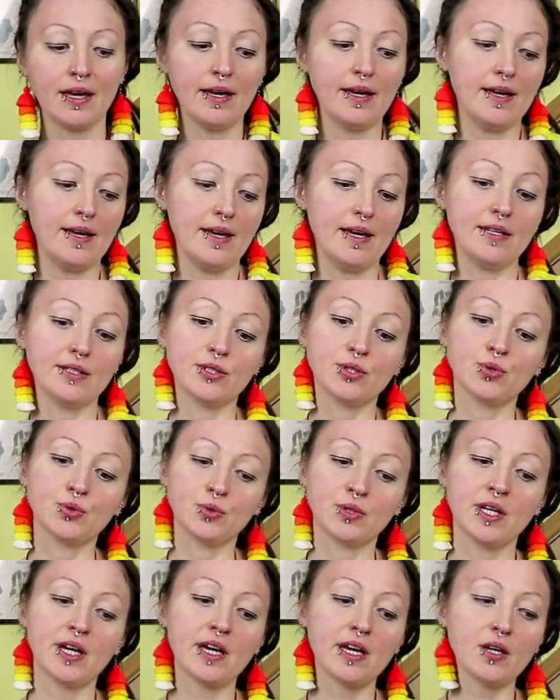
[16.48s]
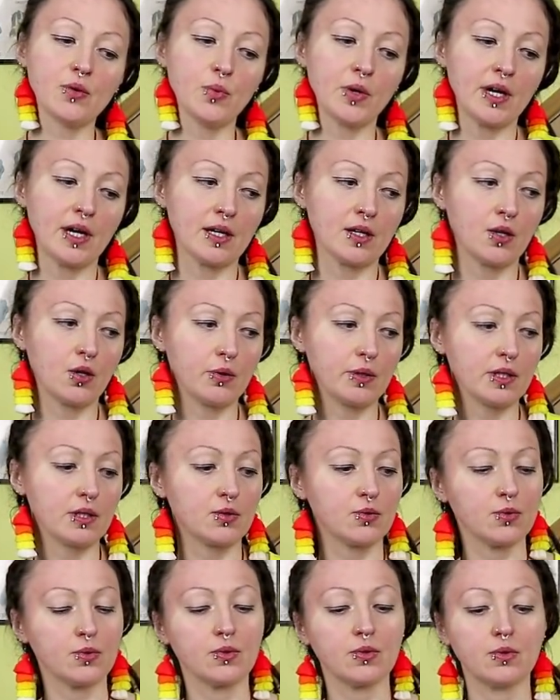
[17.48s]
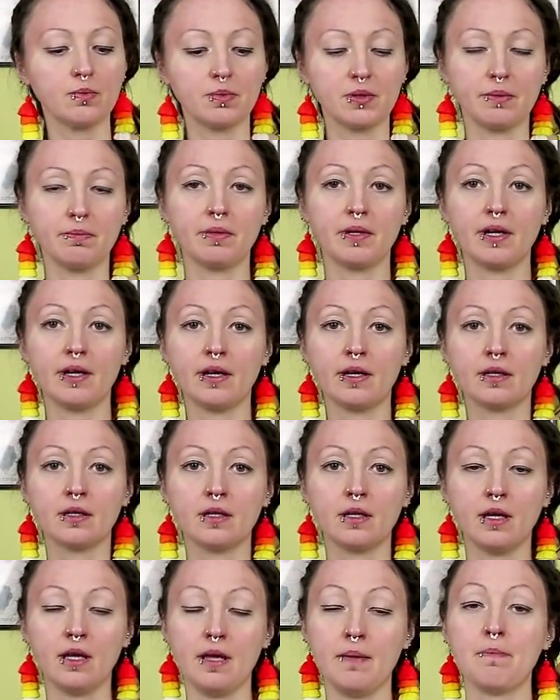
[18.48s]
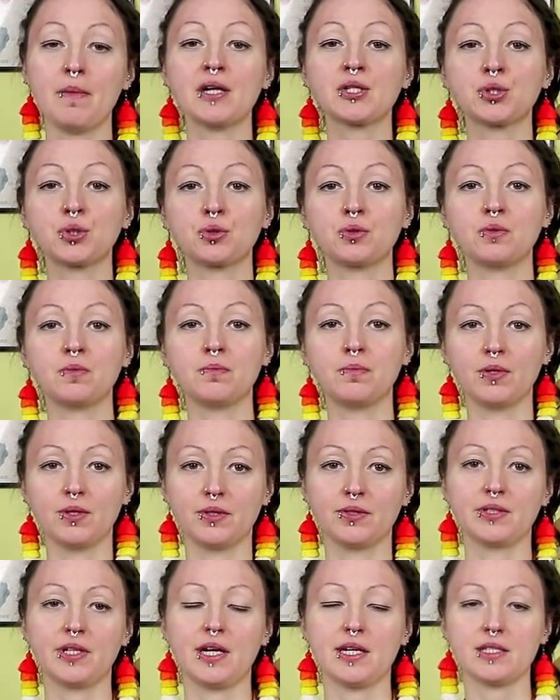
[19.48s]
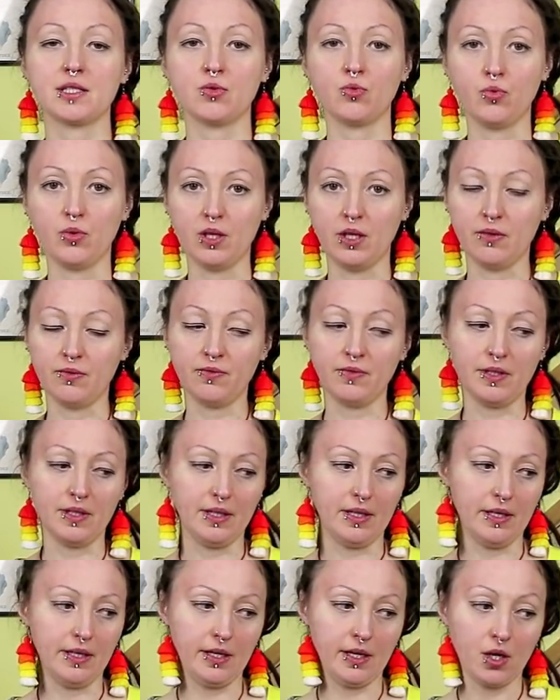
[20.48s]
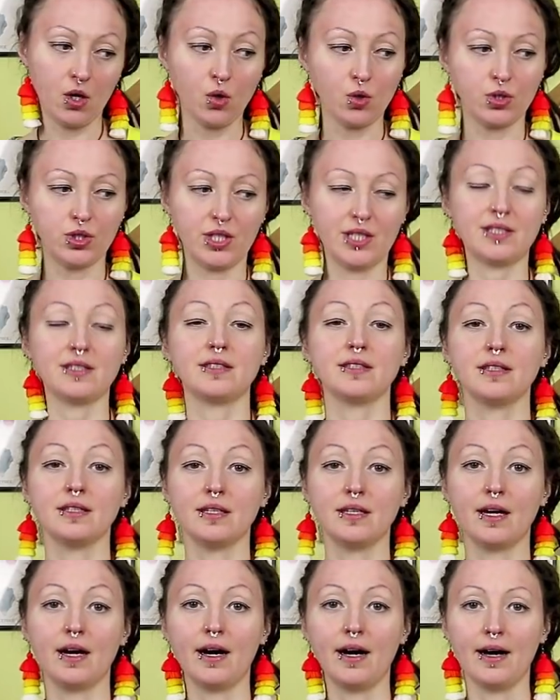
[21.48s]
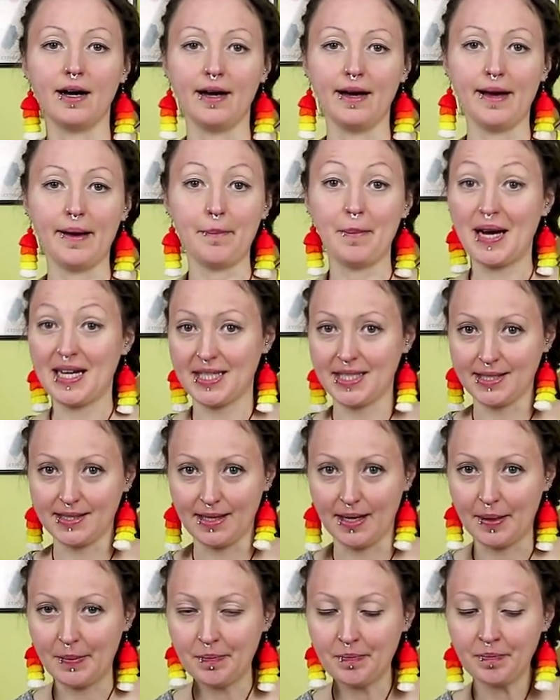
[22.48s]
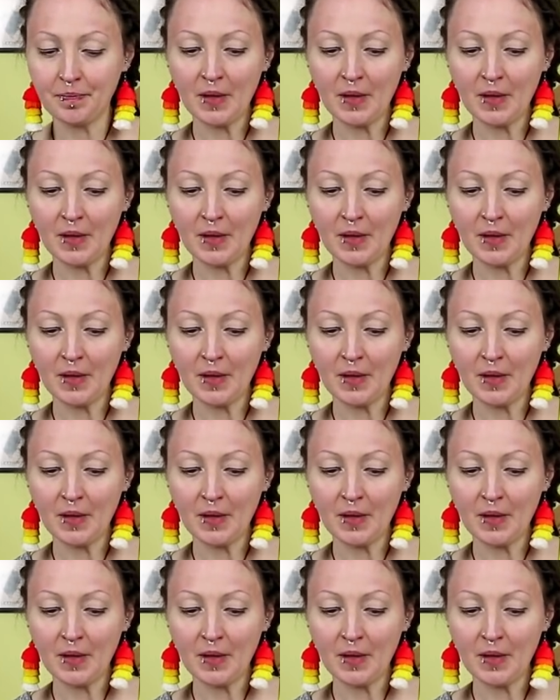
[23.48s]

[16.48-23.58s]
and today we are going to prepare a mushroom bolognese with courgette pasta.